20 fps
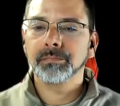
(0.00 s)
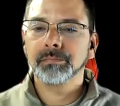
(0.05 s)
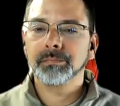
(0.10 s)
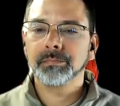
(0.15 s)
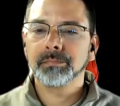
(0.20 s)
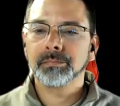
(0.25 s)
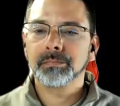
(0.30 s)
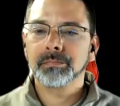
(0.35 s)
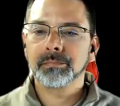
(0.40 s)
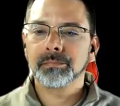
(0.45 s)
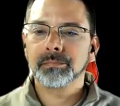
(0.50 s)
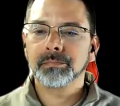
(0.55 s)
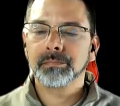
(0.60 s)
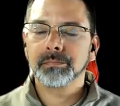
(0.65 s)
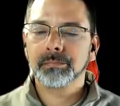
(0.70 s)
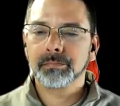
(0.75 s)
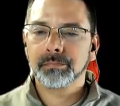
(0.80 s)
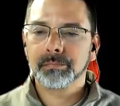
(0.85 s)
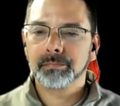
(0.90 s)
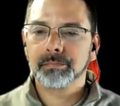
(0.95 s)

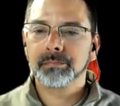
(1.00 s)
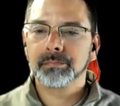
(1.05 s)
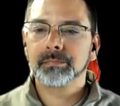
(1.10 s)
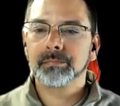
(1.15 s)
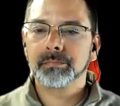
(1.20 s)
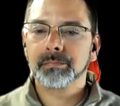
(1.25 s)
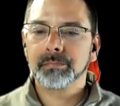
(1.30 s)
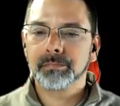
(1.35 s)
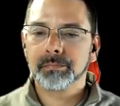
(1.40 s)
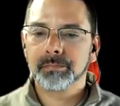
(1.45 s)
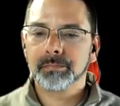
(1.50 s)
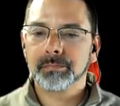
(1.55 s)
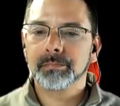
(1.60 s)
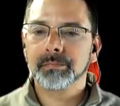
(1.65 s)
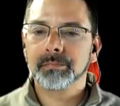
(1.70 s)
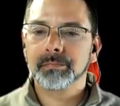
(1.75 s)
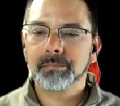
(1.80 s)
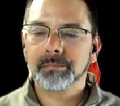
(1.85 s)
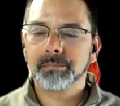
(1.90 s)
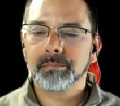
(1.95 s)

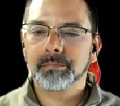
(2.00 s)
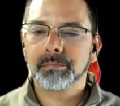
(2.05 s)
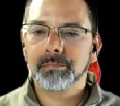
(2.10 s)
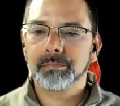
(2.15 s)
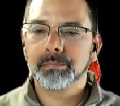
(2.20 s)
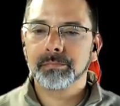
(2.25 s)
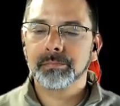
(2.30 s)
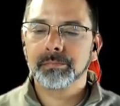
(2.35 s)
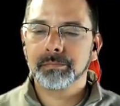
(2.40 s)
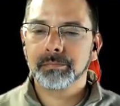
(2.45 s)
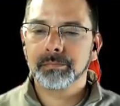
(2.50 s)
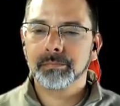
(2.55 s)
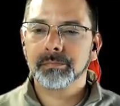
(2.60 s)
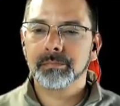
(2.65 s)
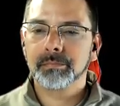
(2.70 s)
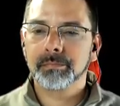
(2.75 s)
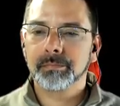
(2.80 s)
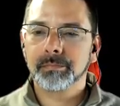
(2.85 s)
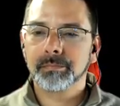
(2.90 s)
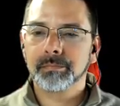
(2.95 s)

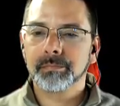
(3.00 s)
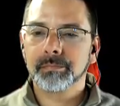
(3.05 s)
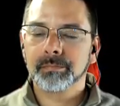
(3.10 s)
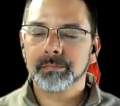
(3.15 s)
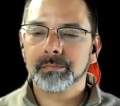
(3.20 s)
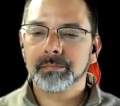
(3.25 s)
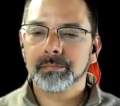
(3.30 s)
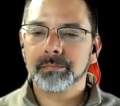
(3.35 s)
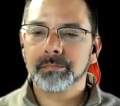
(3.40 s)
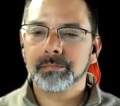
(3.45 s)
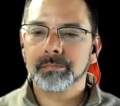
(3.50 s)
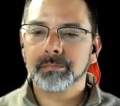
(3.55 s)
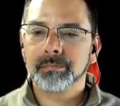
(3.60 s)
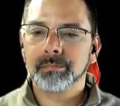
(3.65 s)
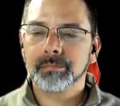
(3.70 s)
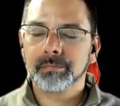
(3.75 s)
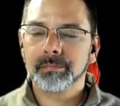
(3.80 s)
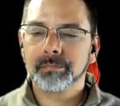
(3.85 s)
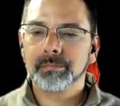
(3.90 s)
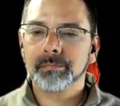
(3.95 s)

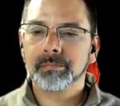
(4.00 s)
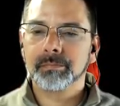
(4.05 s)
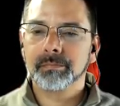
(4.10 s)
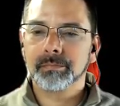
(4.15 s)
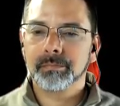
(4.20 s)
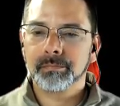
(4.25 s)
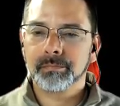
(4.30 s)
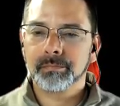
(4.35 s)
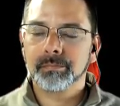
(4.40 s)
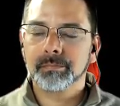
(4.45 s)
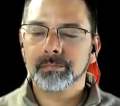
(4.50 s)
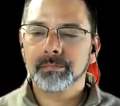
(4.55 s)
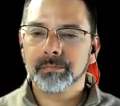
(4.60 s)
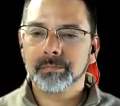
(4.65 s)
This person isn't speaking.